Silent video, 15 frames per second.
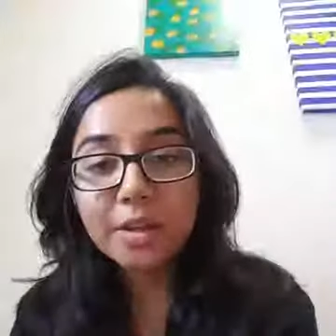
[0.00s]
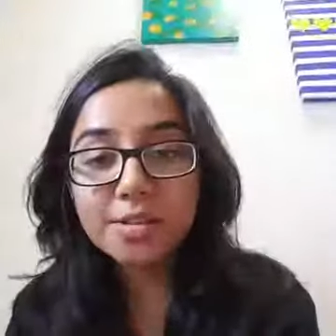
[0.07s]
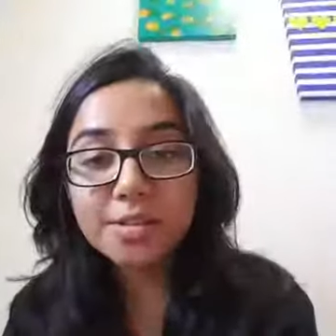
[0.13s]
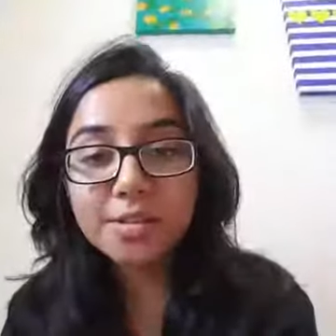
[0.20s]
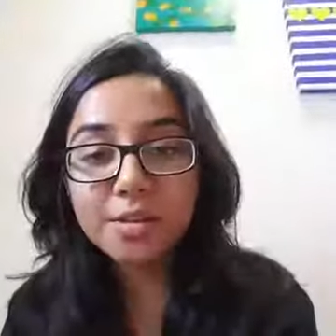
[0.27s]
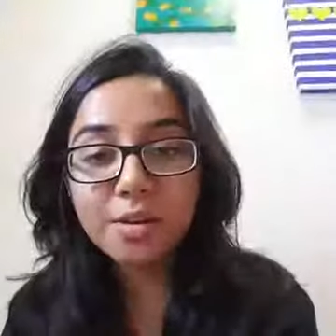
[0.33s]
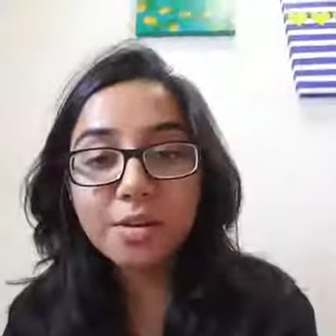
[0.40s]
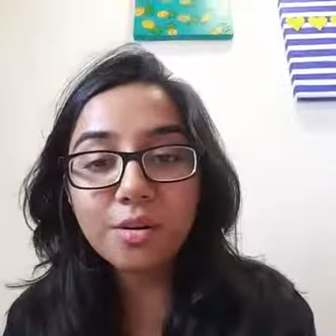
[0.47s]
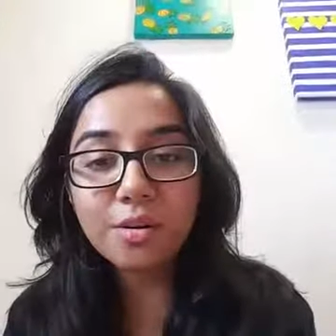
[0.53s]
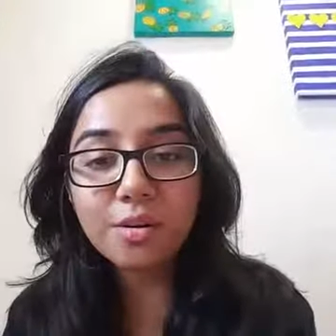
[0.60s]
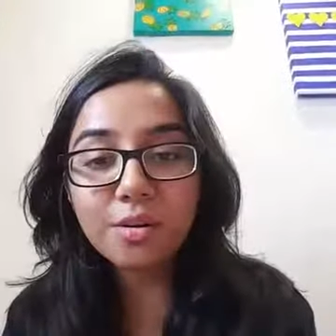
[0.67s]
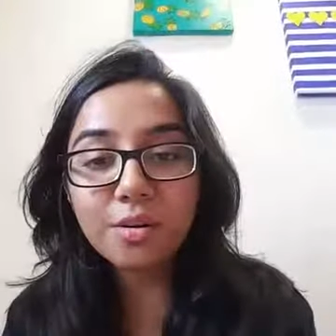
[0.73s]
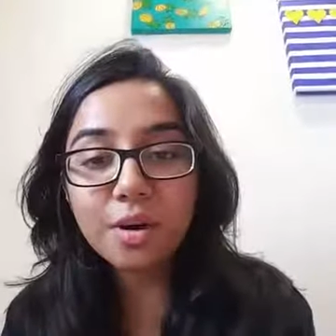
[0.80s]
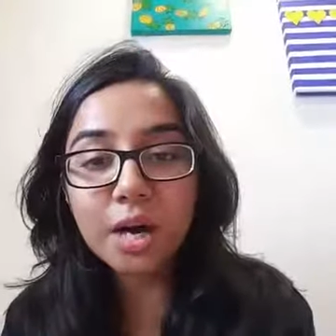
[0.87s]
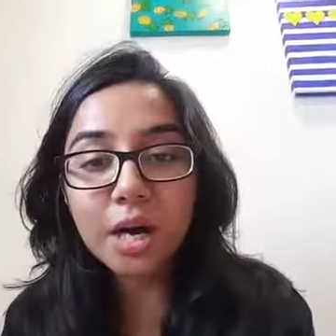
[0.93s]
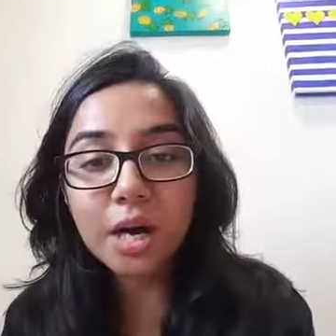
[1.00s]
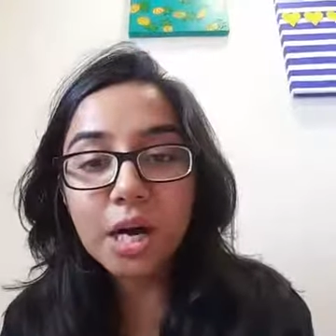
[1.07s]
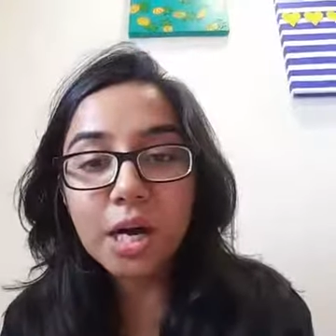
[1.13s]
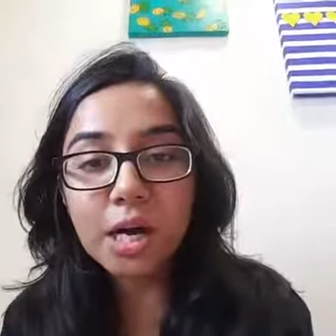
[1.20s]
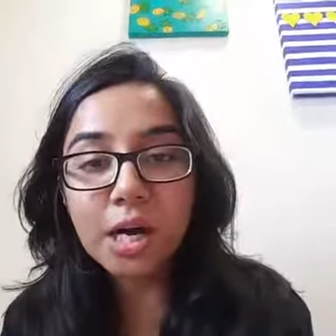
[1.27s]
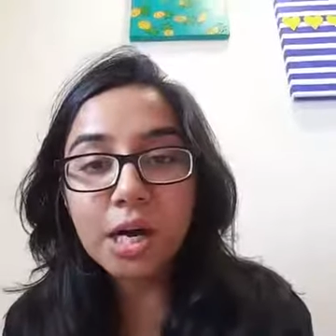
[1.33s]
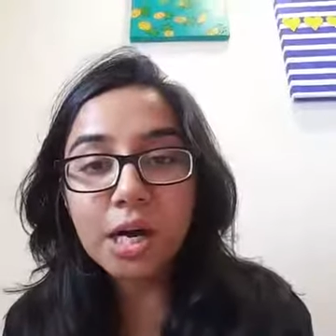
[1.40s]
So,
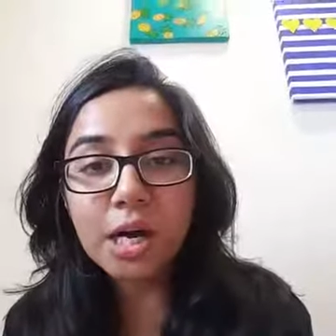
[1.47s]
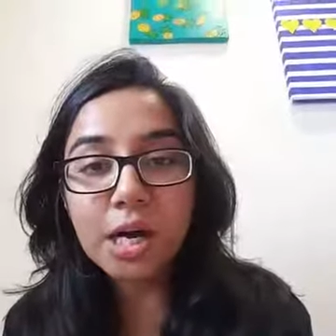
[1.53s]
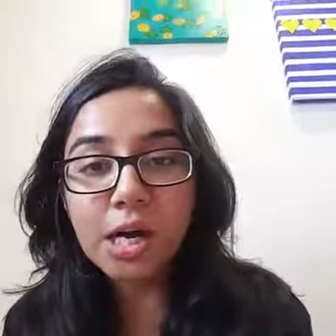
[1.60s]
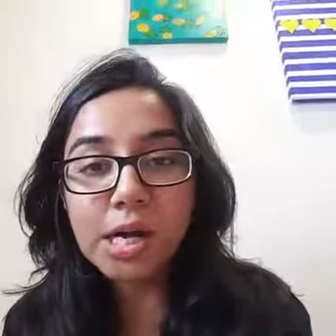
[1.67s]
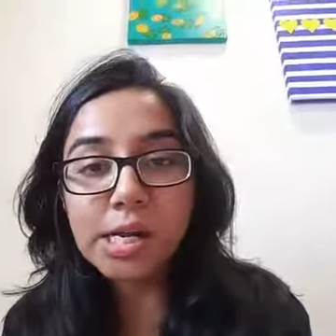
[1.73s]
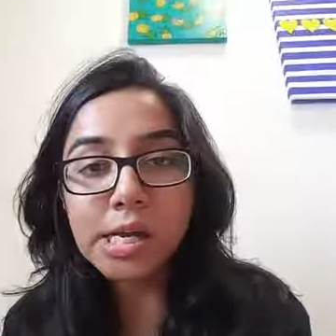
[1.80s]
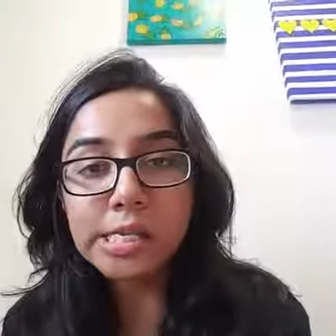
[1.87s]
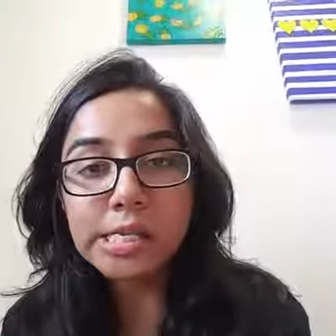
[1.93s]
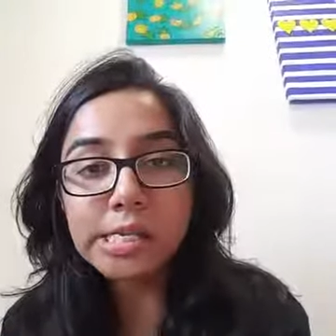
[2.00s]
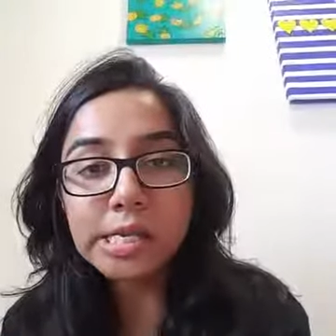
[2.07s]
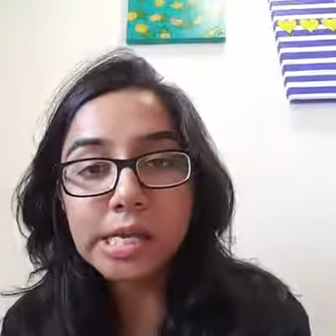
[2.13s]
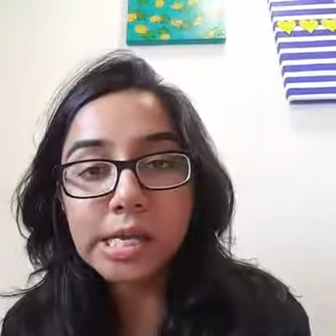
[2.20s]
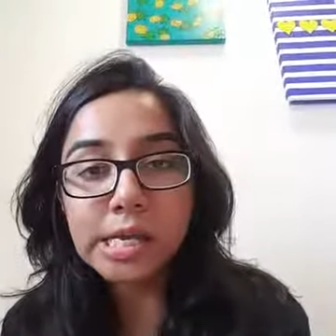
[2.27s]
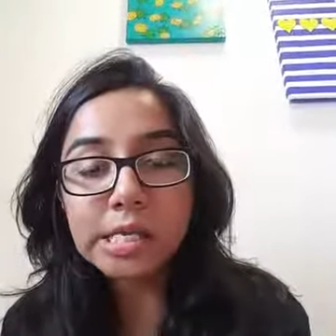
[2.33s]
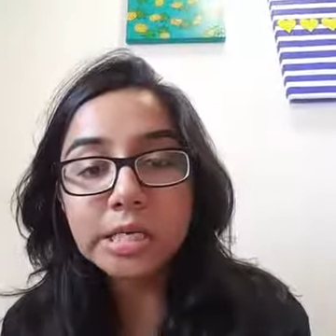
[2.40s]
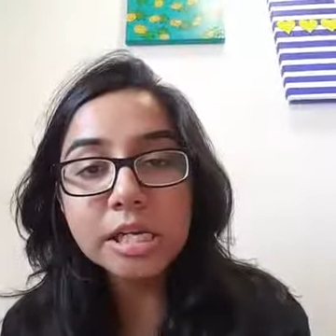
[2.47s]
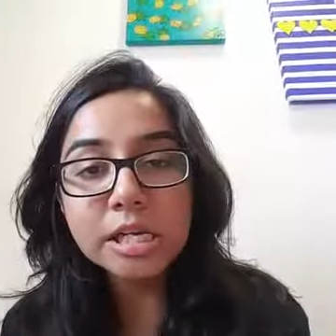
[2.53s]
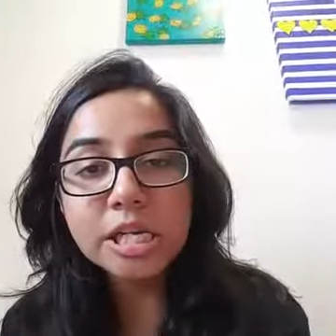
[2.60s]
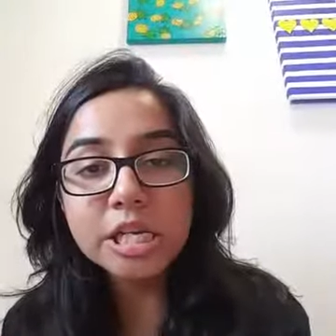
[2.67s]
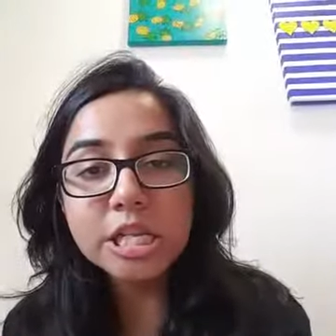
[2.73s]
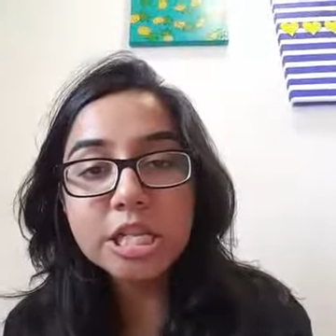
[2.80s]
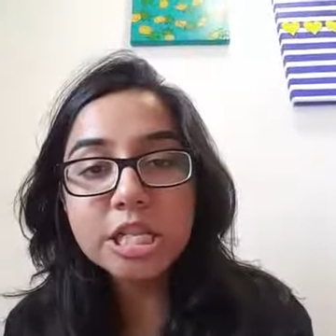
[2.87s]
uh, yeah.
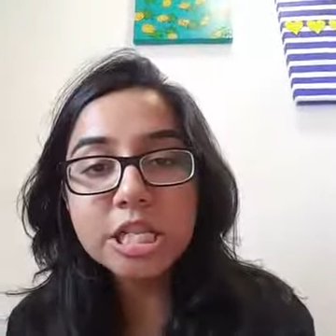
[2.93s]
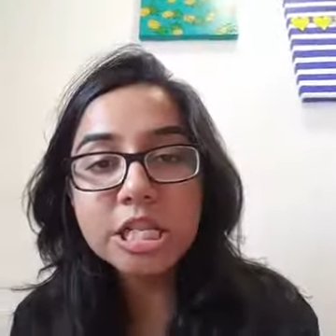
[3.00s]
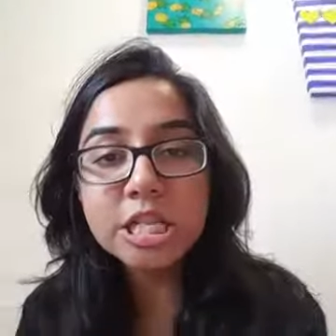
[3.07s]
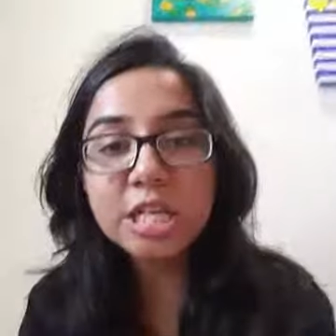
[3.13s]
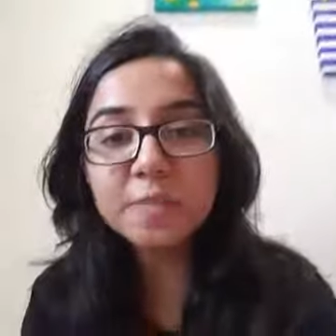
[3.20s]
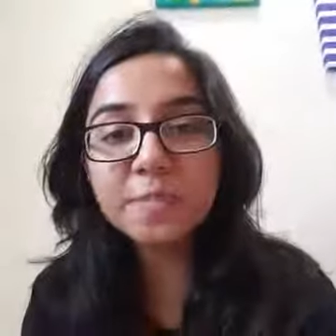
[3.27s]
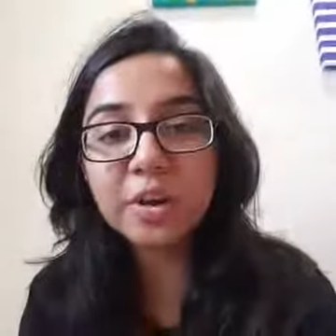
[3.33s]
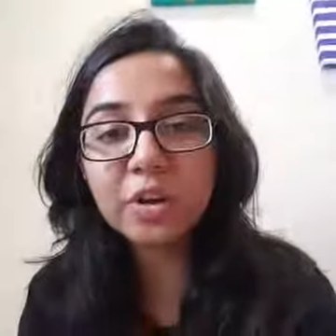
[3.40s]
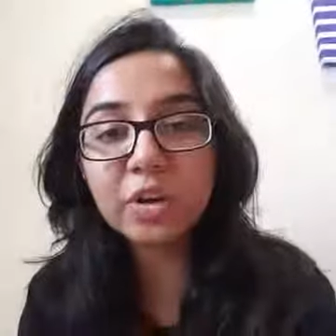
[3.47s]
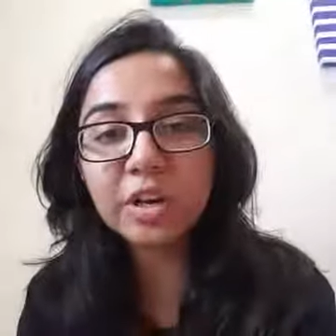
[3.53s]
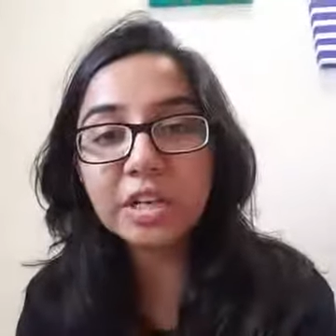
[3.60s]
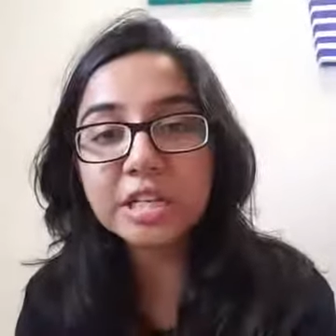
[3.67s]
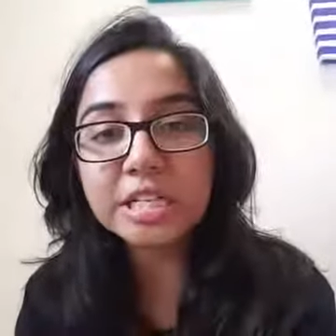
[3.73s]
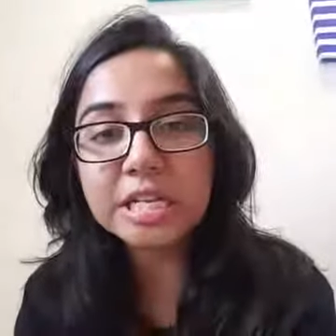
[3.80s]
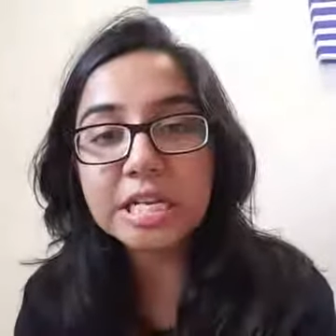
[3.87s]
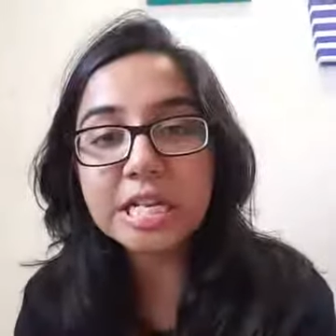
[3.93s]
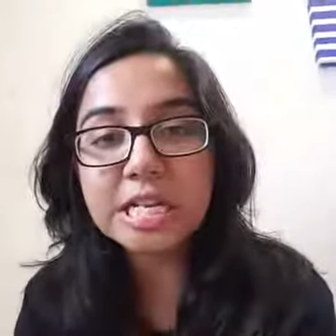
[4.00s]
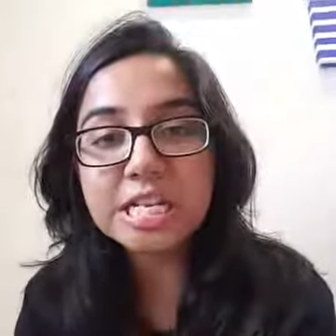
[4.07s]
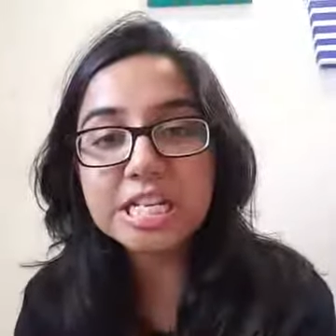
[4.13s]
Look at my crooked teeth.